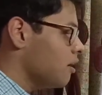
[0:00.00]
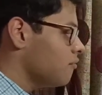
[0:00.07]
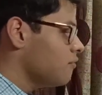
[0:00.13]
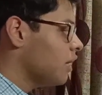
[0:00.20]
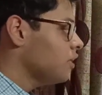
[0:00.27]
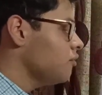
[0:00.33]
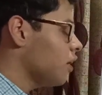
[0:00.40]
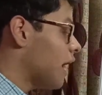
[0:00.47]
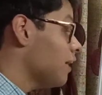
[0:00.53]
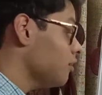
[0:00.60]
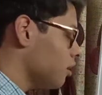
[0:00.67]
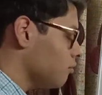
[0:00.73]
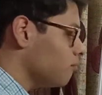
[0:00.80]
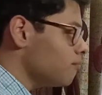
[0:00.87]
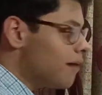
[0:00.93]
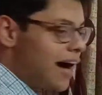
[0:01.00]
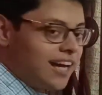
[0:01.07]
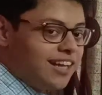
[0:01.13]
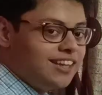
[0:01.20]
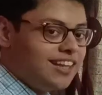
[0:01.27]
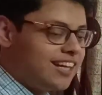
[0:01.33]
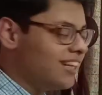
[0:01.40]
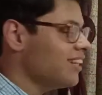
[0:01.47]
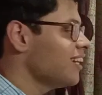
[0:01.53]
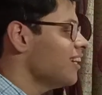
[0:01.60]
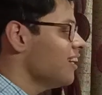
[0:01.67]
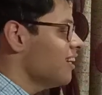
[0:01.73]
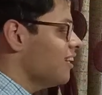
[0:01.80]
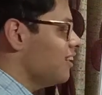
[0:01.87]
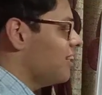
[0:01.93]
When, and mind it,
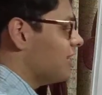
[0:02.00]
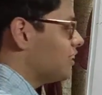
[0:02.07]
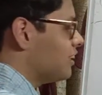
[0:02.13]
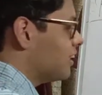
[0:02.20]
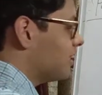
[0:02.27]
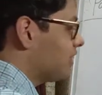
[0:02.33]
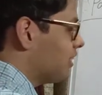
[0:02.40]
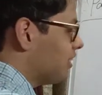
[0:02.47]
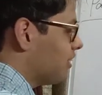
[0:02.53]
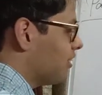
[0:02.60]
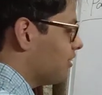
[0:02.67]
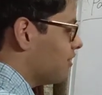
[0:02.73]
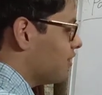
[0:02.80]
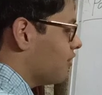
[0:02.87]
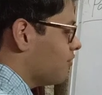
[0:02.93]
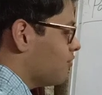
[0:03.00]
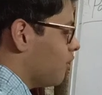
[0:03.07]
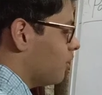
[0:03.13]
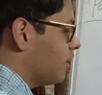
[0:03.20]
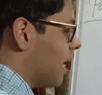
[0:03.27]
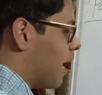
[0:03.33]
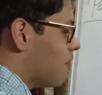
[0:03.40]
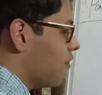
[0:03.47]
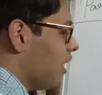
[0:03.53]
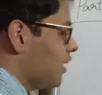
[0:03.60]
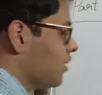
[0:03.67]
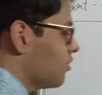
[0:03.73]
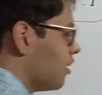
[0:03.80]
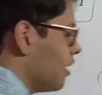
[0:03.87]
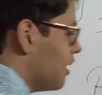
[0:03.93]
this is for
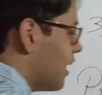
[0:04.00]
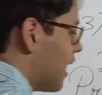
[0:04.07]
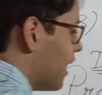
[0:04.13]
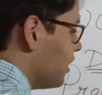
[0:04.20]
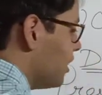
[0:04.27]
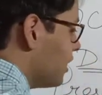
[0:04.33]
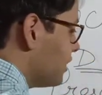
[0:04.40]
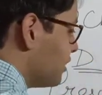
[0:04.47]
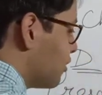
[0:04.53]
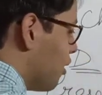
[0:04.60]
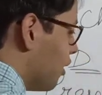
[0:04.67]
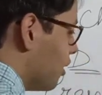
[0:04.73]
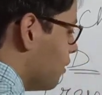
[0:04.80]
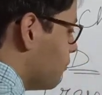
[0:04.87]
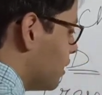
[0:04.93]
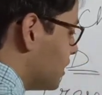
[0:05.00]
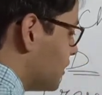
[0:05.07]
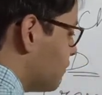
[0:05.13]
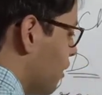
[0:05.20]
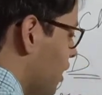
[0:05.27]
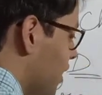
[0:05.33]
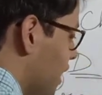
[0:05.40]
direct and this column is for